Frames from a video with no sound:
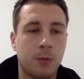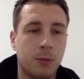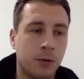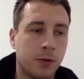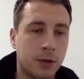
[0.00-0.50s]

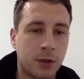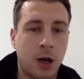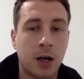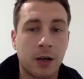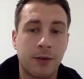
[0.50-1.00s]
with the
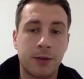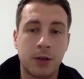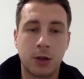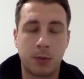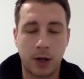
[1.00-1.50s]
target of having
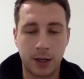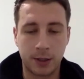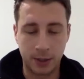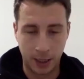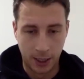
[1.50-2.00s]
younger
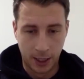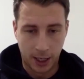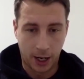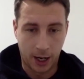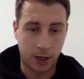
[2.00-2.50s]
players.
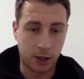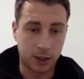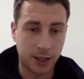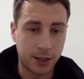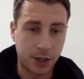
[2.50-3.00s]
And like I
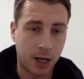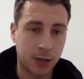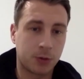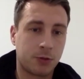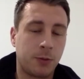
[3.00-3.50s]
said, the challenge
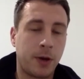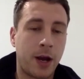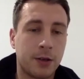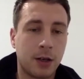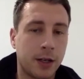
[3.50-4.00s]
was to remain
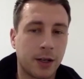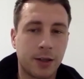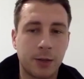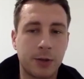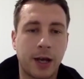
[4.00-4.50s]
in the league. I
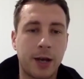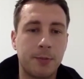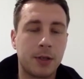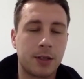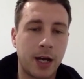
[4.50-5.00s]
think we came
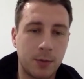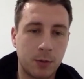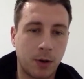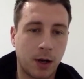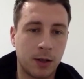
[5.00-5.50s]
mid-table,
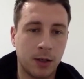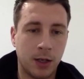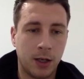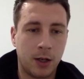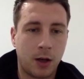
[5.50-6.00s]
but
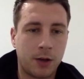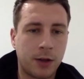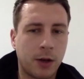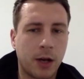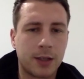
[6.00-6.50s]
I
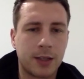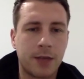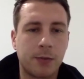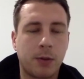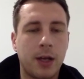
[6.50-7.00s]
think I had
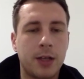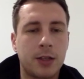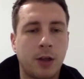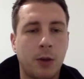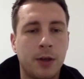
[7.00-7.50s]
7 players
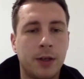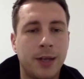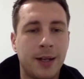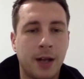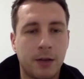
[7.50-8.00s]
going in
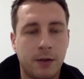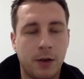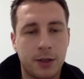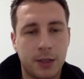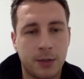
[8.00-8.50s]
and out of the
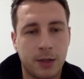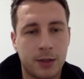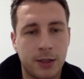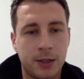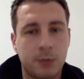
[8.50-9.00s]
first team that
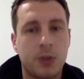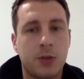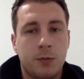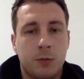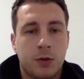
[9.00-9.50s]
season,
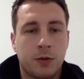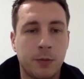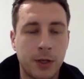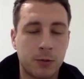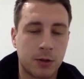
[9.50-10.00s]
which for
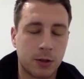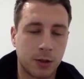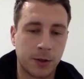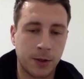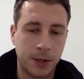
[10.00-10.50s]
me was the